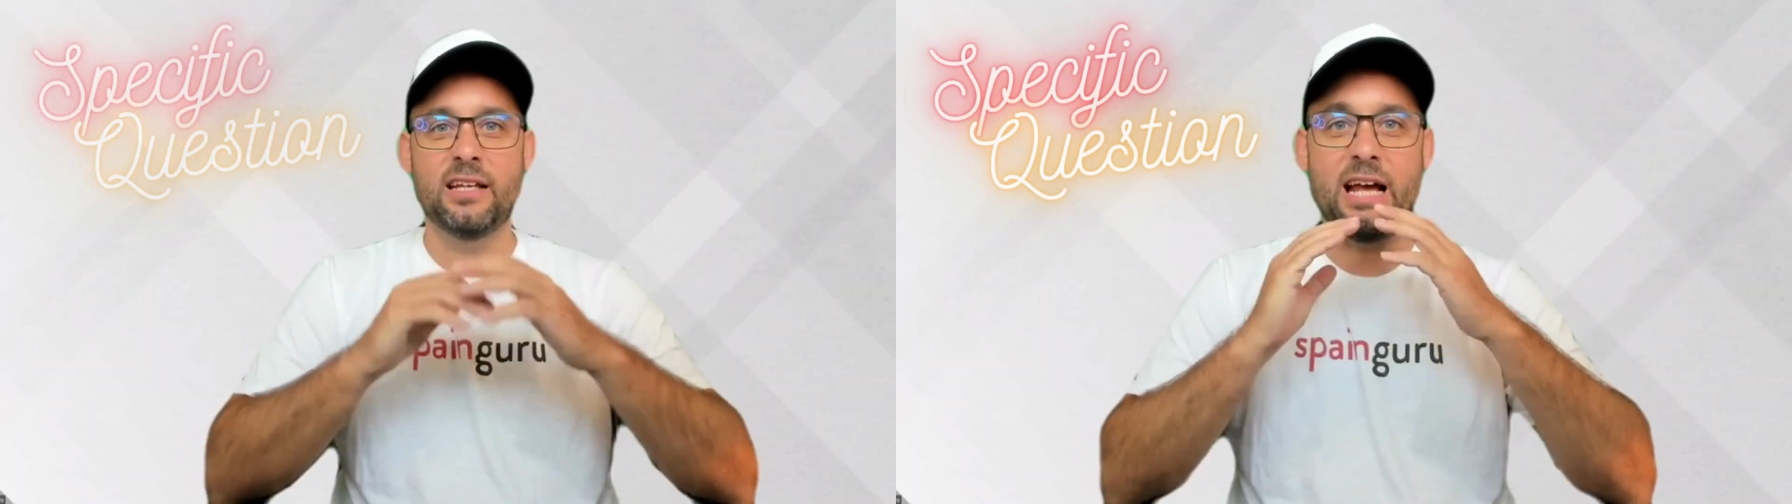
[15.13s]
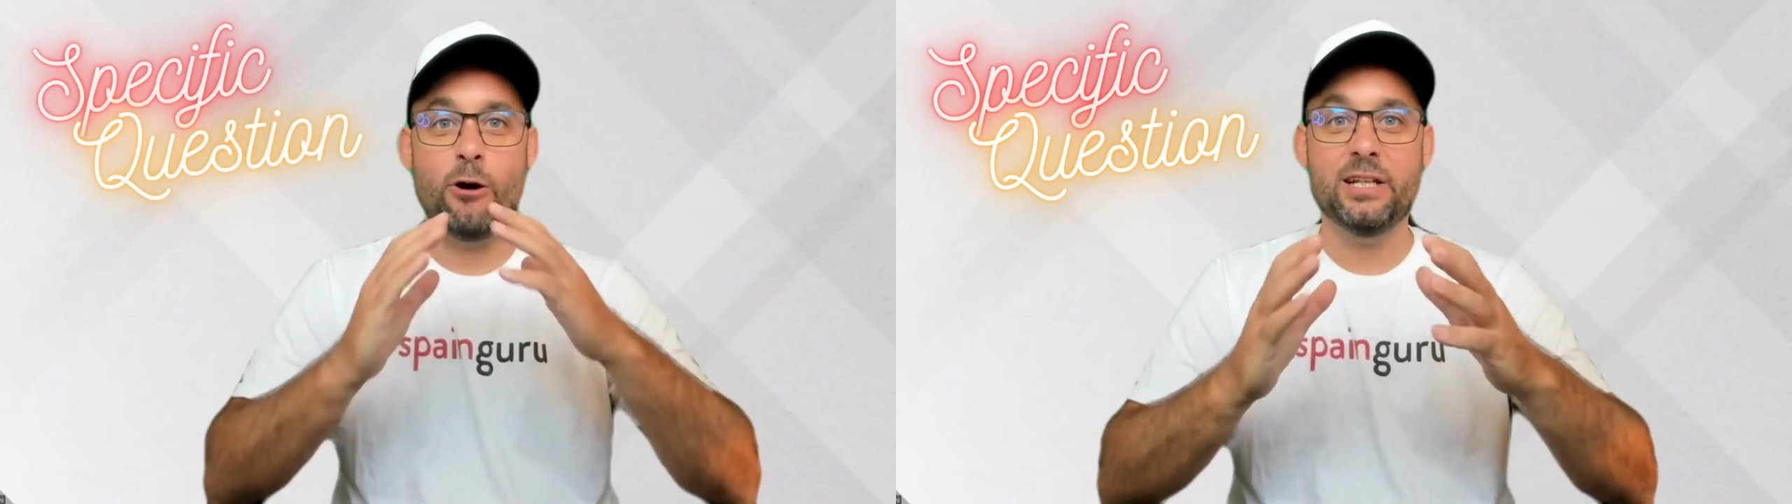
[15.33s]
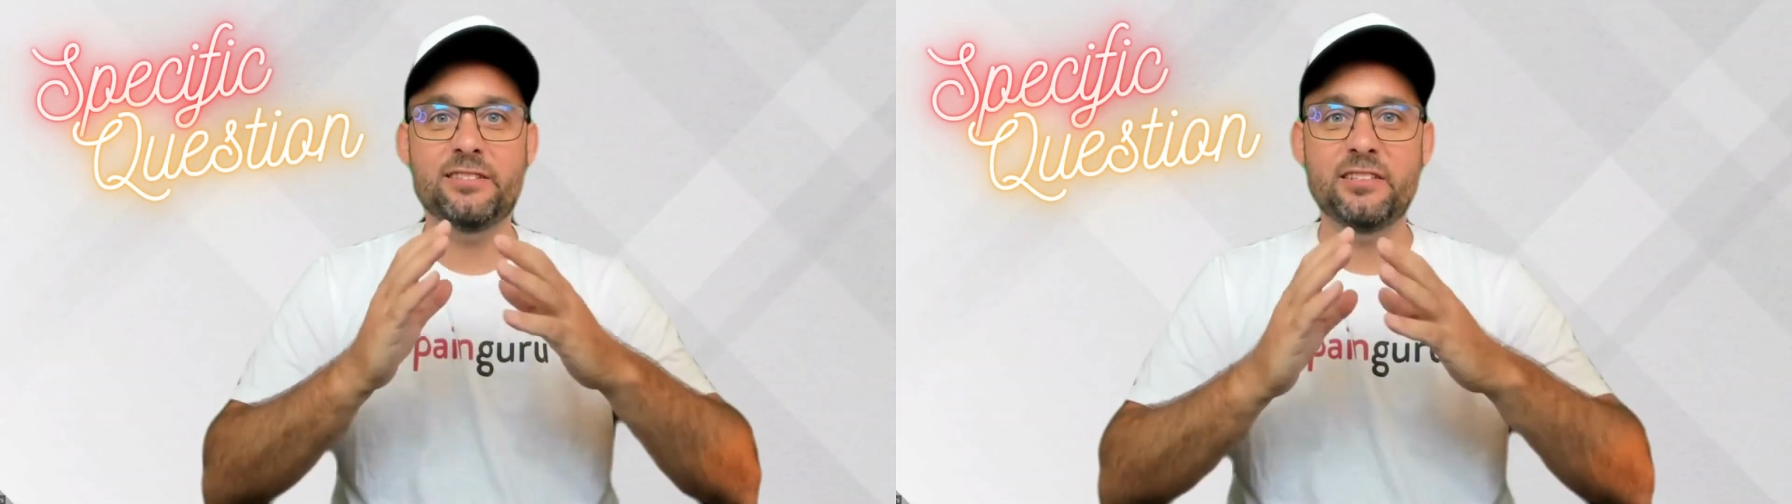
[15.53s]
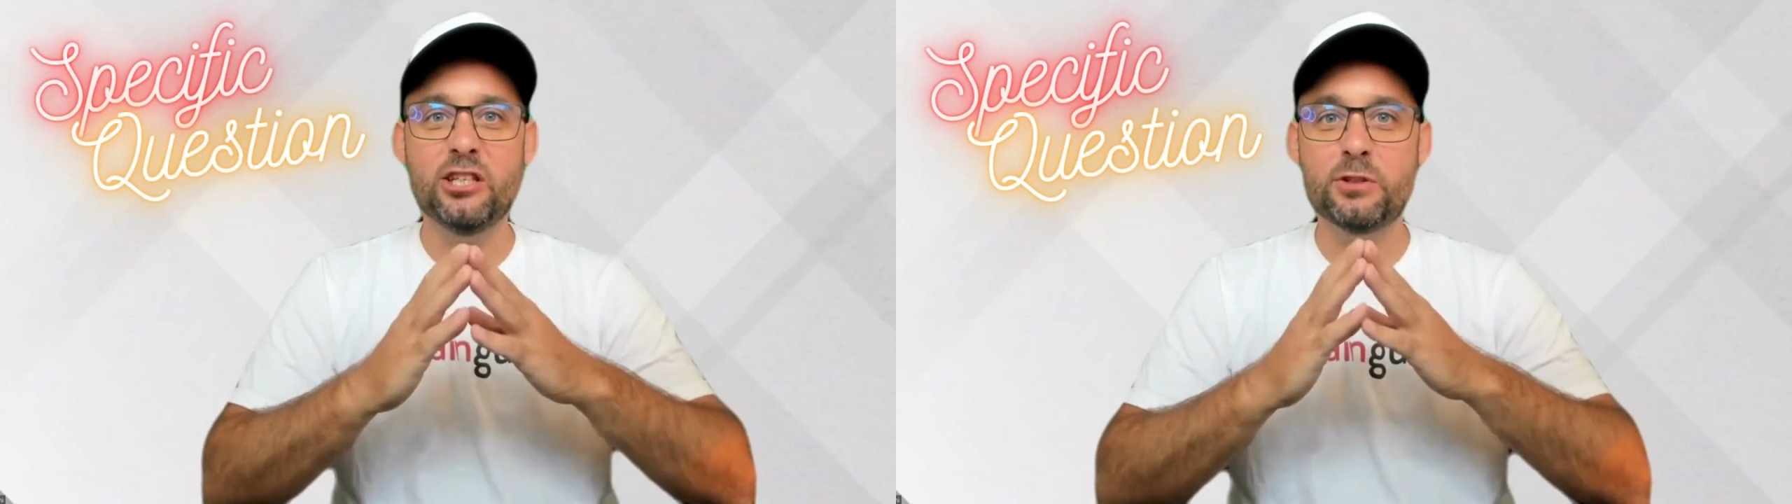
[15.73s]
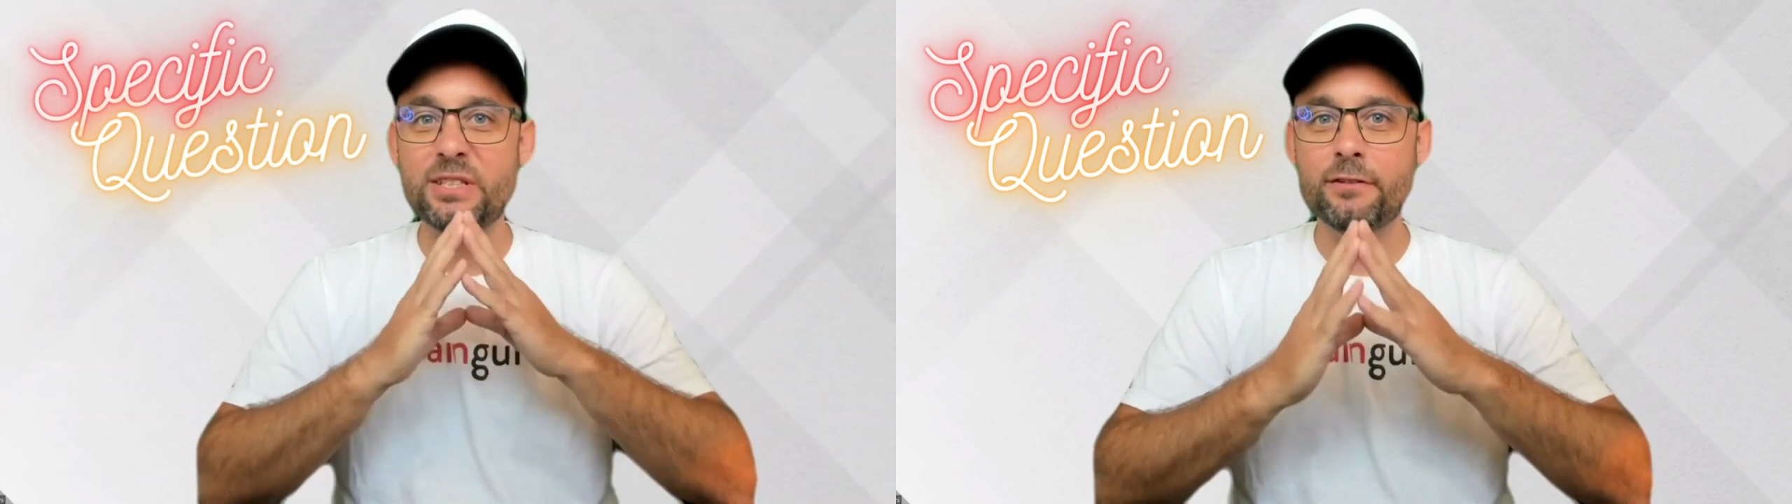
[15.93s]
Now let's see the
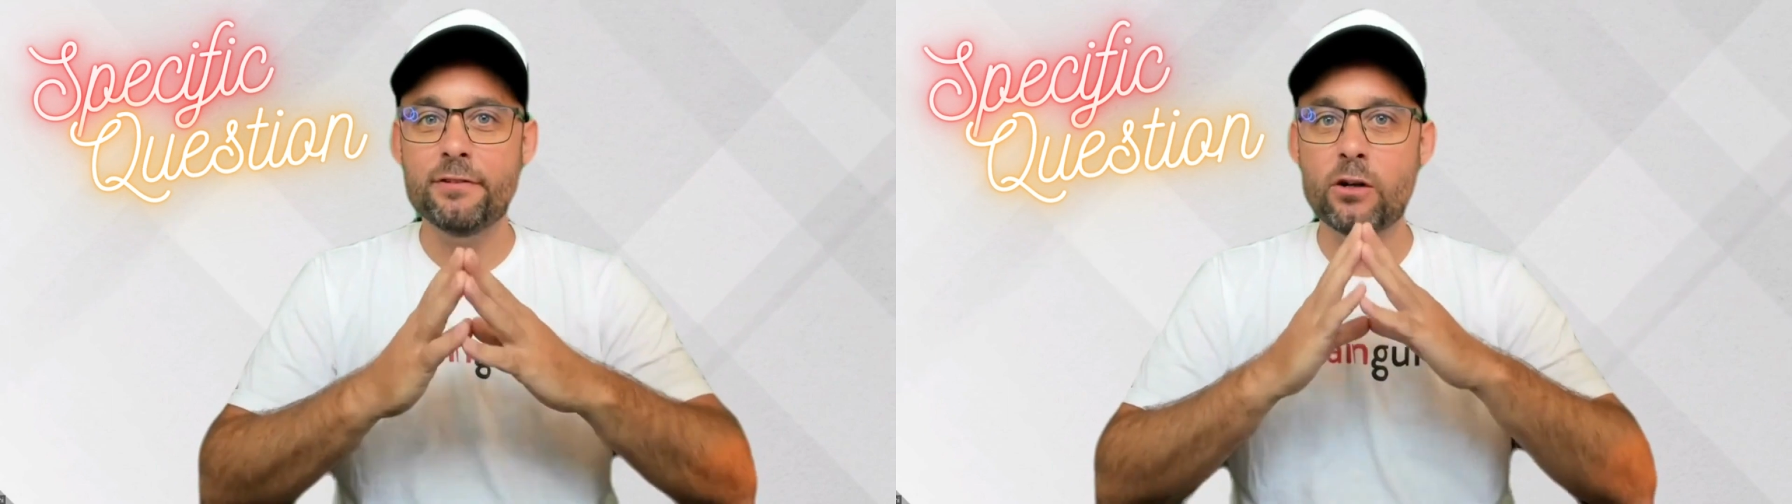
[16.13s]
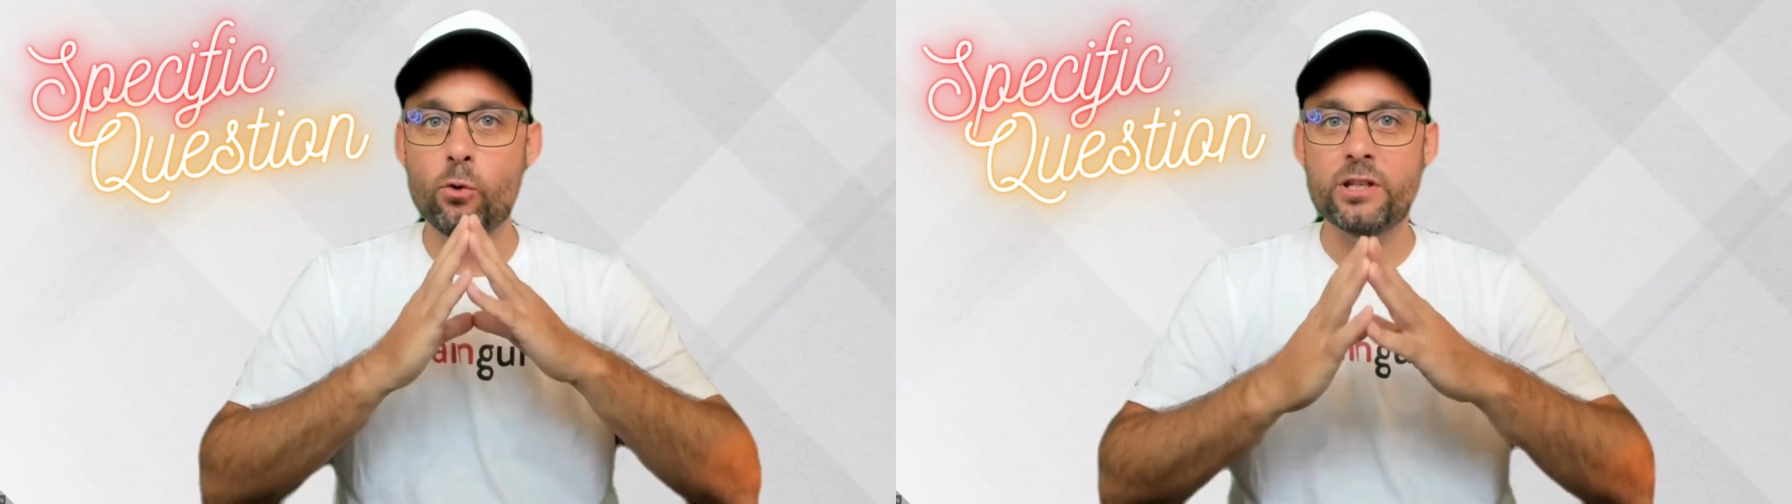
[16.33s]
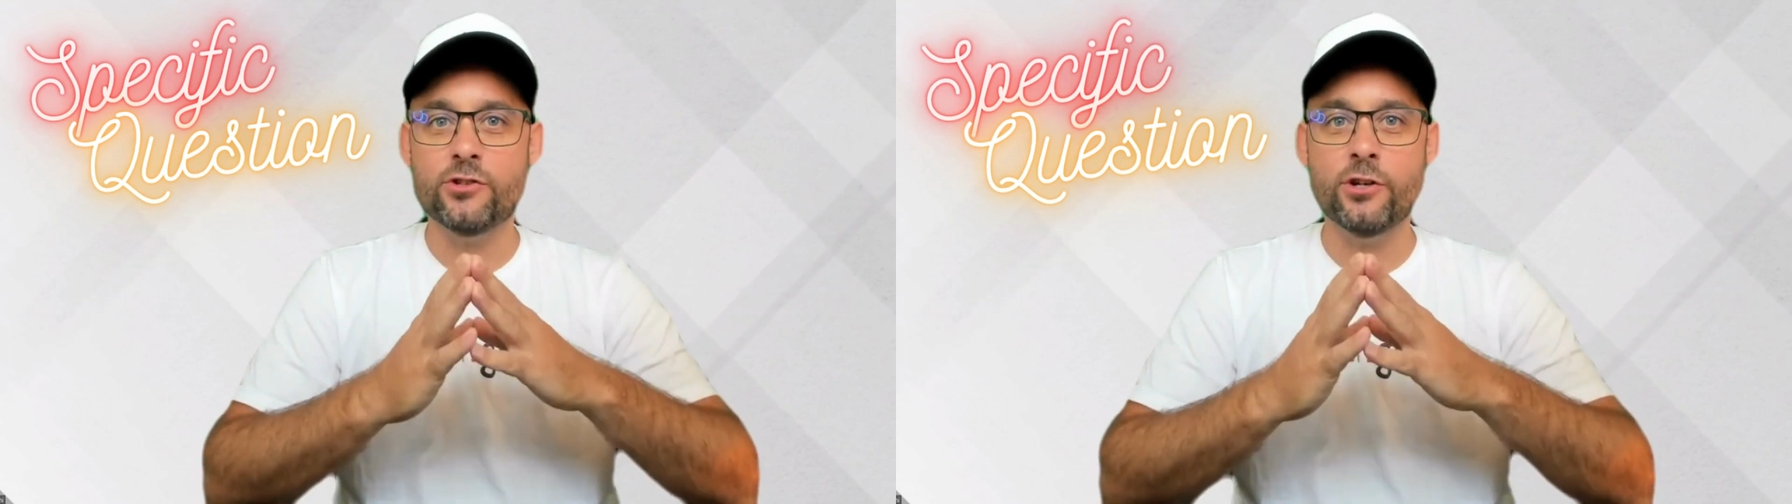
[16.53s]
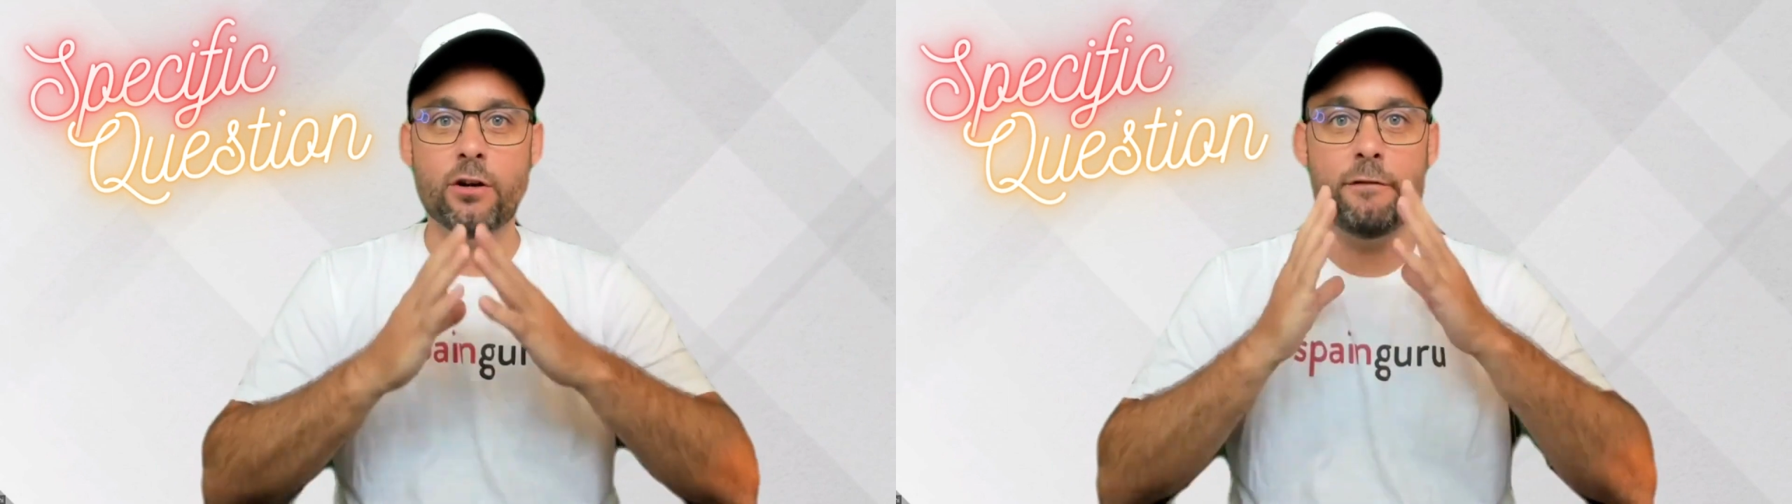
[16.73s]
specific question of